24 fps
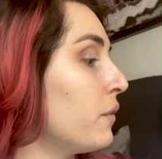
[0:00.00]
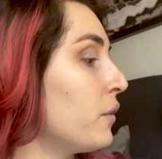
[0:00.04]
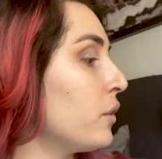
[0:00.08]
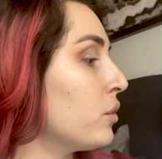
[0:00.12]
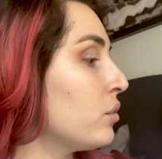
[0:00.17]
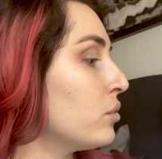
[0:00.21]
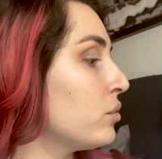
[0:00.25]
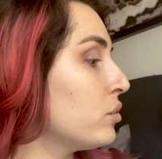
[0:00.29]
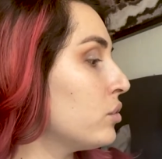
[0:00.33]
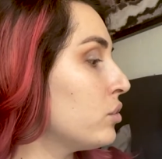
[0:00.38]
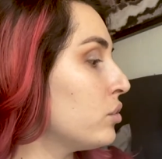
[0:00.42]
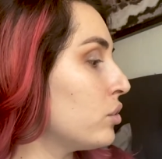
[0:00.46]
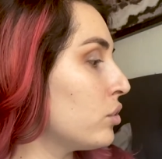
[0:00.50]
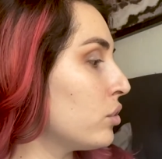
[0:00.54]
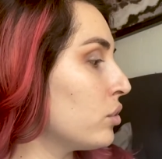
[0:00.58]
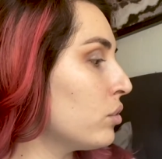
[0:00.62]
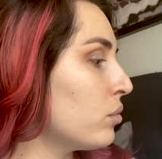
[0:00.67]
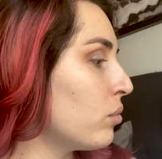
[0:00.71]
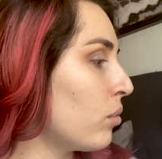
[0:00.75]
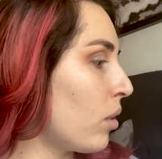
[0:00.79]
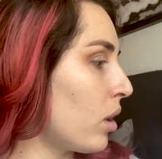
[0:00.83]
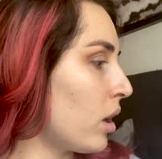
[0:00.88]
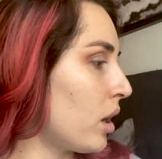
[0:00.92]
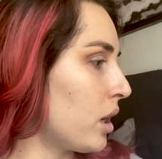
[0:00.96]
you do
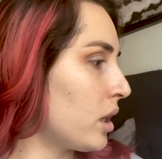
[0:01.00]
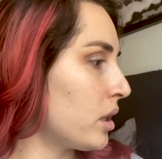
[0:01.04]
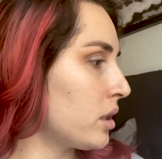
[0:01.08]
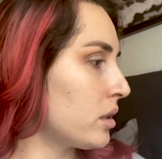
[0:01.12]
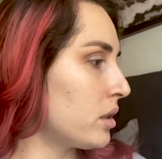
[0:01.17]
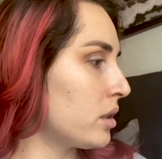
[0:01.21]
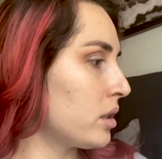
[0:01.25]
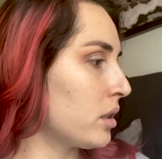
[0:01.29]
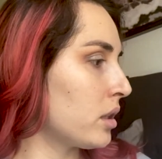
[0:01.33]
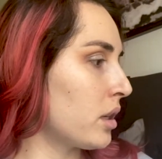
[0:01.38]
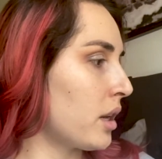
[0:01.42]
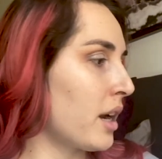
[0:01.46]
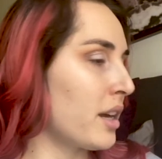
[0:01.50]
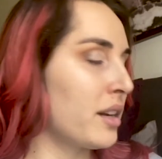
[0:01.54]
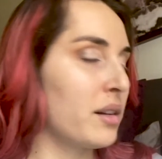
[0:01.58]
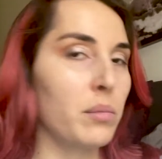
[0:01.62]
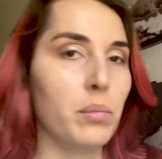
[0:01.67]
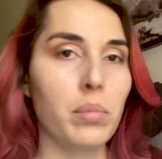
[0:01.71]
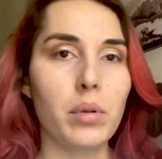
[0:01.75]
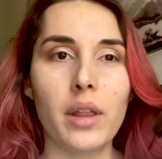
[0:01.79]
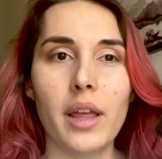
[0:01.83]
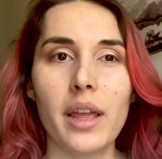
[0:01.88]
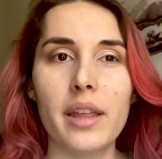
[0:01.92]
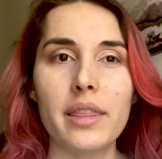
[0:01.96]
want to kind
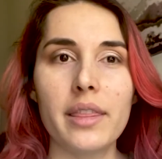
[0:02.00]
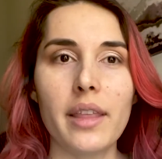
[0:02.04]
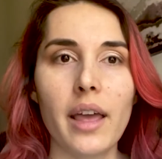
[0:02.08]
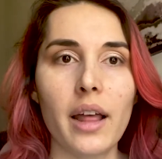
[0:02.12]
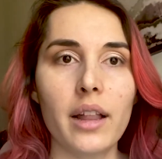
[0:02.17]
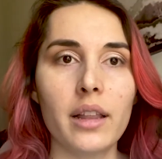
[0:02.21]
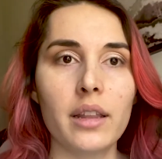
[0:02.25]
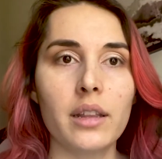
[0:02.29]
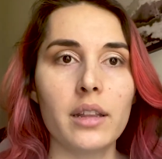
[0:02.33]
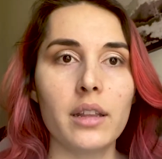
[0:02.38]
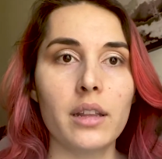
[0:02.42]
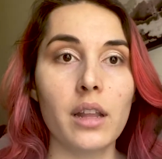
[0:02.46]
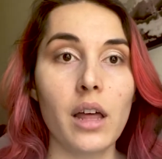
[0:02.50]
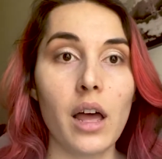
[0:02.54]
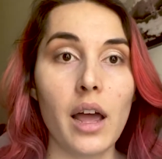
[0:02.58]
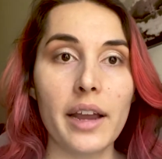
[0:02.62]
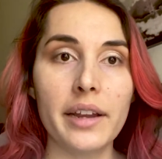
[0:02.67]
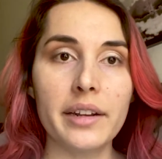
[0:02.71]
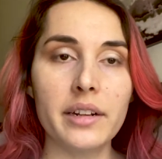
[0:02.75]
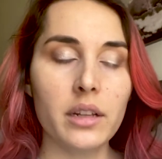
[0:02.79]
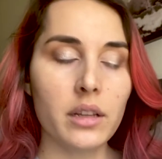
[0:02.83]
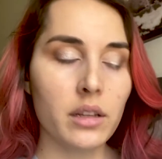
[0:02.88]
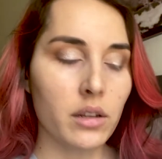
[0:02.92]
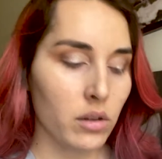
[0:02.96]
of blend that
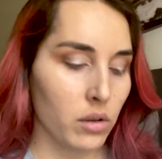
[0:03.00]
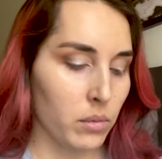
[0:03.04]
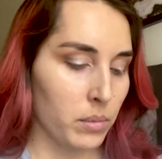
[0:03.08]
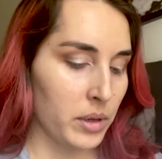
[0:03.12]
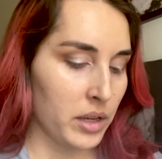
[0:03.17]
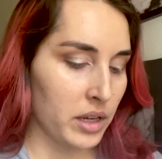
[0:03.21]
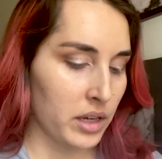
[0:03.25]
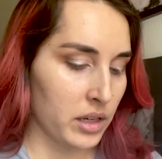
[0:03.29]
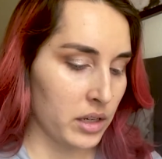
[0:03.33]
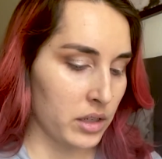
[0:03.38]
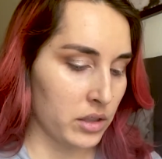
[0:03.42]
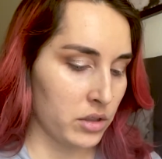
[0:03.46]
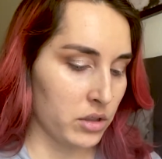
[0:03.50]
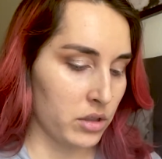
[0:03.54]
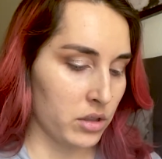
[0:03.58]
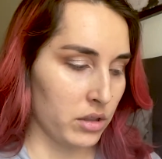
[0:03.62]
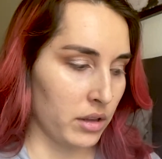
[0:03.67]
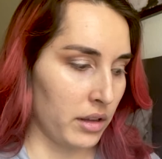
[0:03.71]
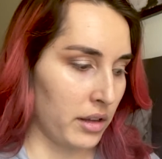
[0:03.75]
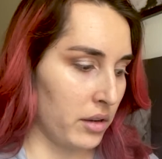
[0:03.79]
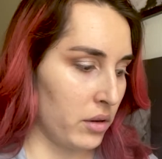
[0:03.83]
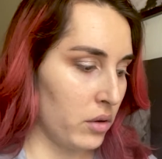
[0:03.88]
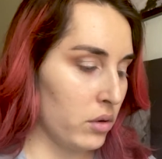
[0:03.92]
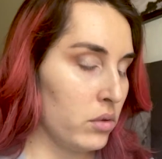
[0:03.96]
line a little bit because you're
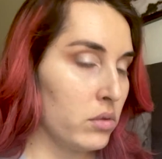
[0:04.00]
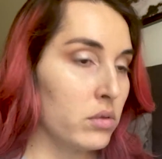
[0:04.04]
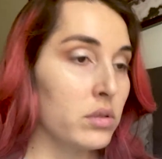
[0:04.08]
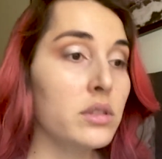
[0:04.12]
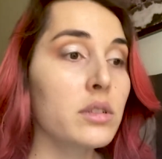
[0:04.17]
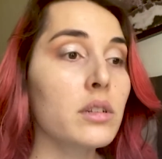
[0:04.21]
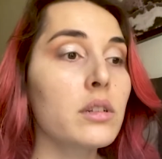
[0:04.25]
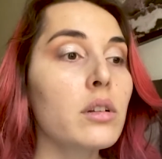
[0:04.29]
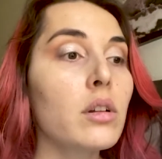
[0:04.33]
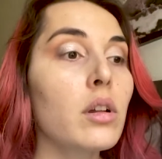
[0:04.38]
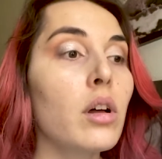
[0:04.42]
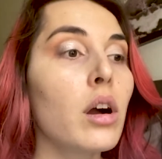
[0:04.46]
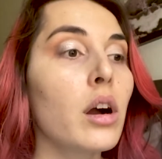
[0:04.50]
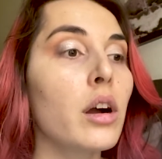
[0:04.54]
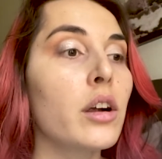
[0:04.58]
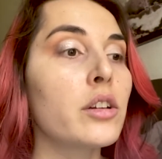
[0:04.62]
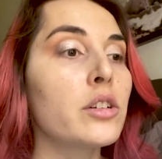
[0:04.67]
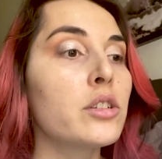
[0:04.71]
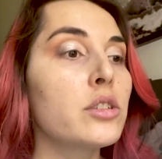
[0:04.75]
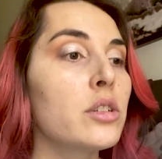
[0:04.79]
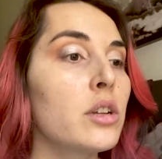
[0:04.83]
like, oh, it's a little harsh,